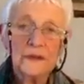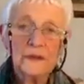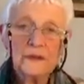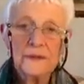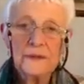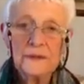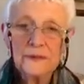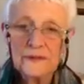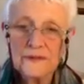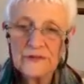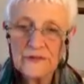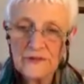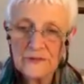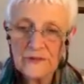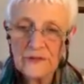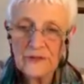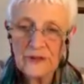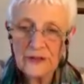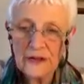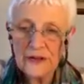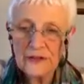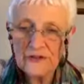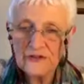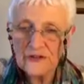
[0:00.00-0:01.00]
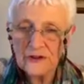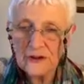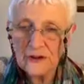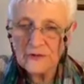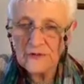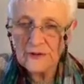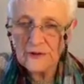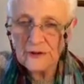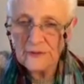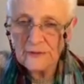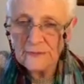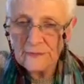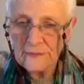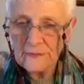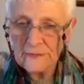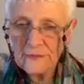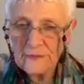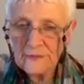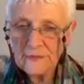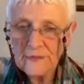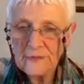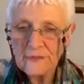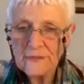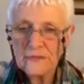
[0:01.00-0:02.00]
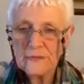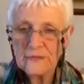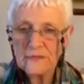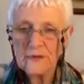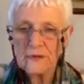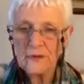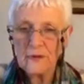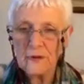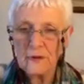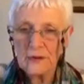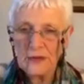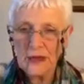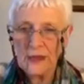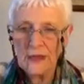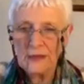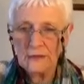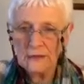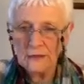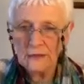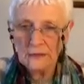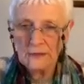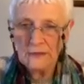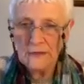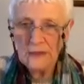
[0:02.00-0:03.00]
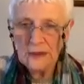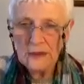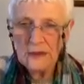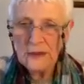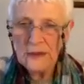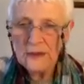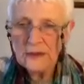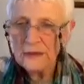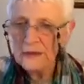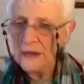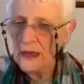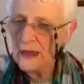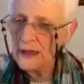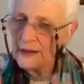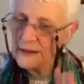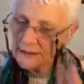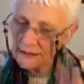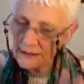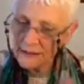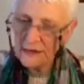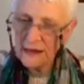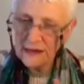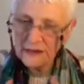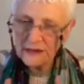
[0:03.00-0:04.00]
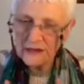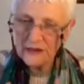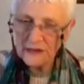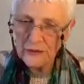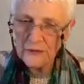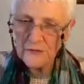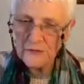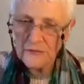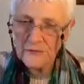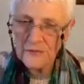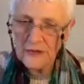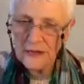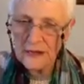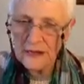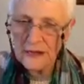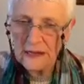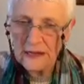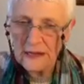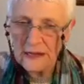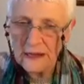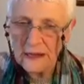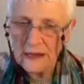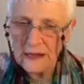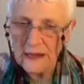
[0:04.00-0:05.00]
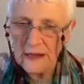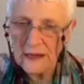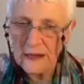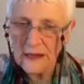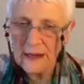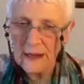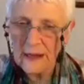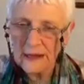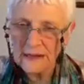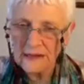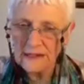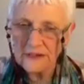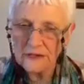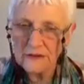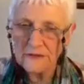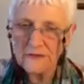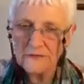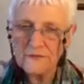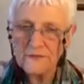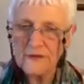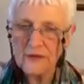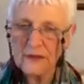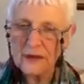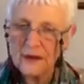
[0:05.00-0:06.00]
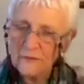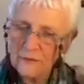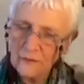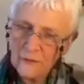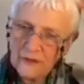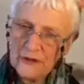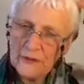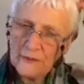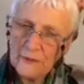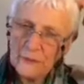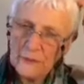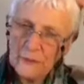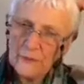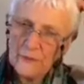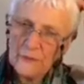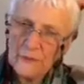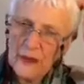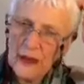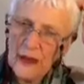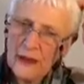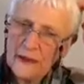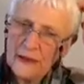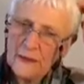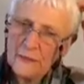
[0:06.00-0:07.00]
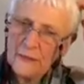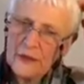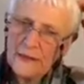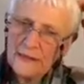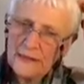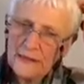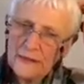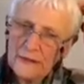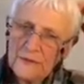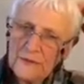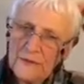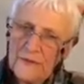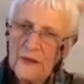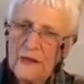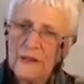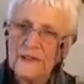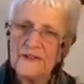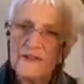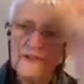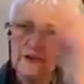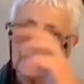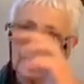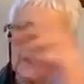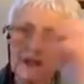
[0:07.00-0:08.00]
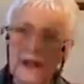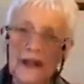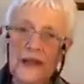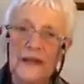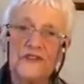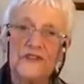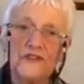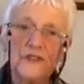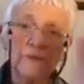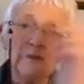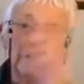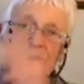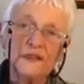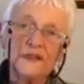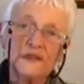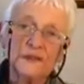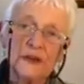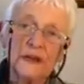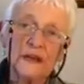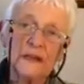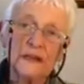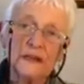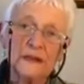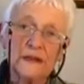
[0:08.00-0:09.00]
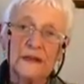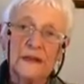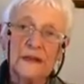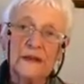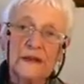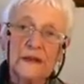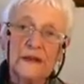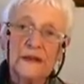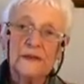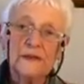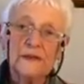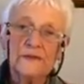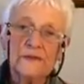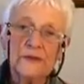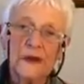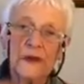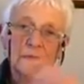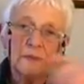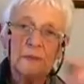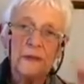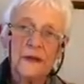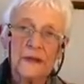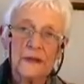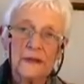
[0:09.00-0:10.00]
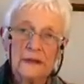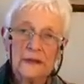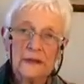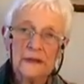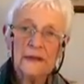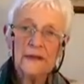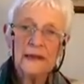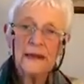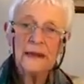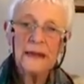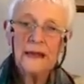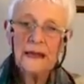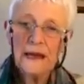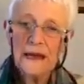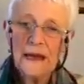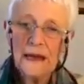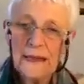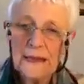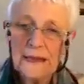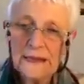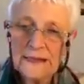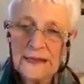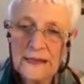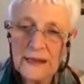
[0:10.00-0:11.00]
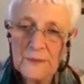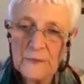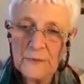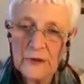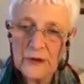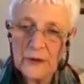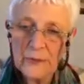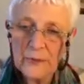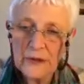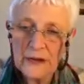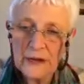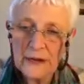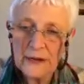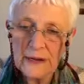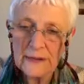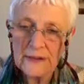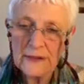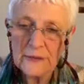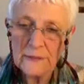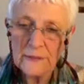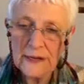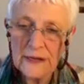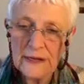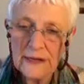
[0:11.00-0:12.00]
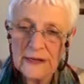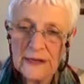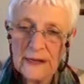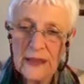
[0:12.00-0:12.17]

there's 3 children. Okay. Yeah, I do feel I'm with Bianca, because I feel there's a connection between your grandma and him coming in at the minute,